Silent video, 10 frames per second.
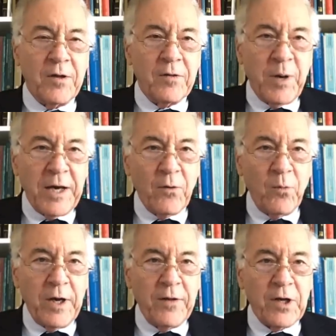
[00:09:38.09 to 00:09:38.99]
By the
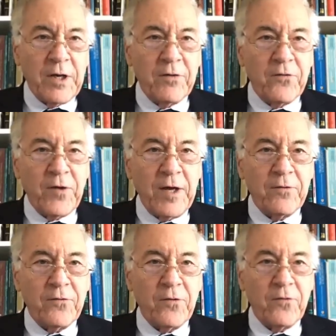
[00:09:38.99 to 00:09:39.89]
way, the
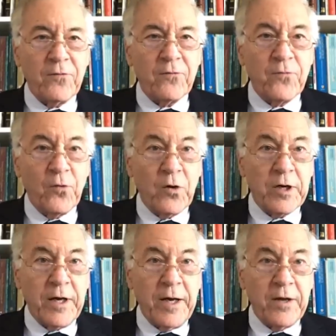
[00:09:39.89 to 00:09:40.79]
consensus
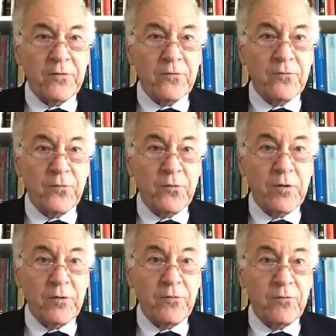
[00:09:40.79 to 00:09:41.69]
forecast for
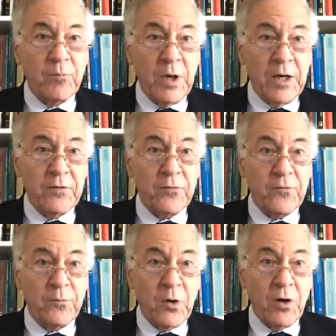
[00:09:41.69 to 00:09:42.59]
this month
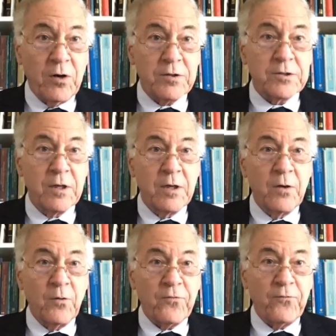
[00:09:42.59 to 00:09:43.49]
of March
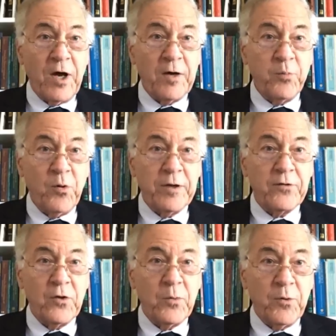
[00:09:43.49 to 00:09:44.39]
was
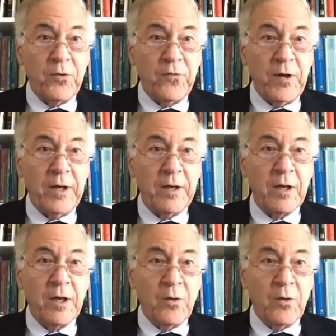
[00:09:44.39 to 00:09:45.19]
5.2%,